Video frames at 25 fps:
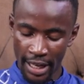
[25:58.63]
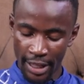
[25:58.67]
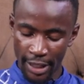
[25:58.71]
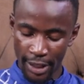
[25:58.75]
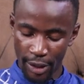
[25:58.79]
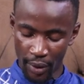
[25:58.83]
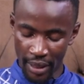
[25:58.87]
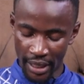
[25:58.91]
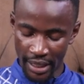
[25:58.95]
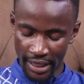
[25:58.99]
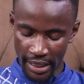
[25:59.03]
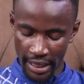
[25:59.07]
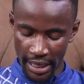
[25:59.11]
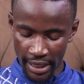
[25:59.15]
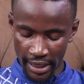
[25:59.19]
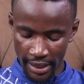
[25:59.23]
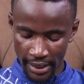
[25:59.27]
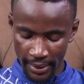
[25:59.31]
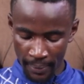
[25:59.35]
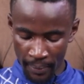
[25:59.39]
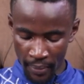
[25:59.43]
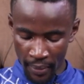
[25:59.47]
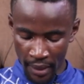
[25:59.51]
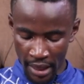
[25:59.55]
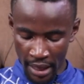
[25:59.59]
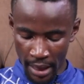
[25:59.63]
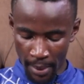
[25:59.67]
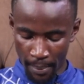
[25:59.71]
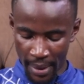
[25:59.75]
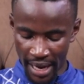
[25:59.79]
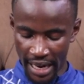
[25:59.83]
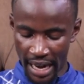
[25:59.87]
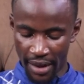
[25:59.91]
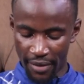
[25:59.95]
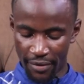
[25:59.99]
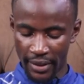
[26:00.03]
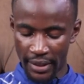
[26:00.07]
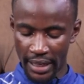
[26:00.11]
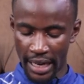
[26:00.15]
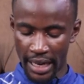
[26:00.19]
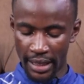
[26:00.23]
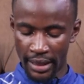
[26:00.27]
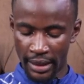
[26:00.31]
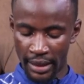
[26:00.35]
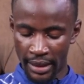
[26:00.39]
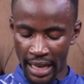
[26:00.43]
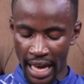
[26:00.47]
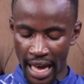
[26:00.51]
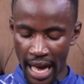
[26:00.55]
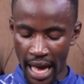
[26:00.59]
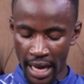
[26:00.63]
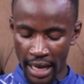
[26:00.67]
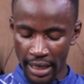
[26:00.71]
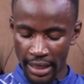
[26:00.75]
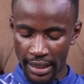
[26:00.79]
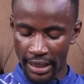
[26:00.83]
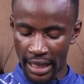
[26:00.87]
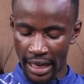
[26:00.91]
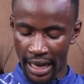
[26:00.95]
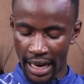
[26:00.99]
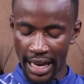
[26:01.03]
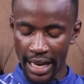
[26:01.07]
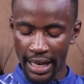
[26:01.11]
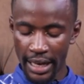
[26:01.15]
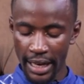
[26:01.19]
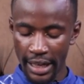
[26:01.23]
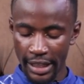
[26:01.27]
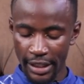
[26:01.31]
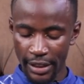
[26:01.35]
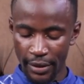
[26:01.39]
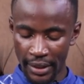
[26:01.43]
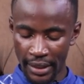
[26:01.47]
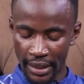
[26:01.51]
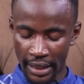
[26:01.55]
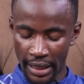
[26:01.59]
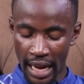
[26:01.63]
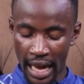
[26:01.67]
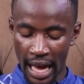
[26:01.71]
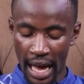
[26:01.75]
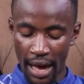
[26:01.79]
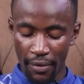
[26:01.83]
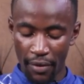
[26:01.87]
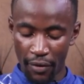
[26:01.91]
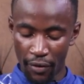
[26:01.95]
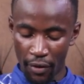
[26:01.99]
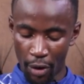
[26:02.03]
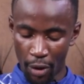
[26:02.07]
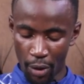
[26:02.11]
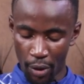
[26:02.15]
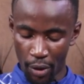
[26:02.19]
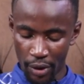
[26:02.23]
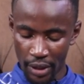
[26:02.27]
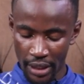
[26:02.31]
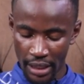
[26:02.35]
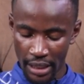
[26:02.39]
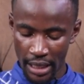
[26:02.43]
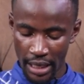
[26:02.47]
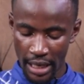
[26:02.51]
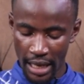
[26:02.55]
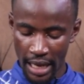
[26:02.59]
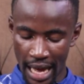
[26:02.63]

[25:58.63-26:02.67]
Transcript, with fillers: So he says, But after that, the kindness and the love of God,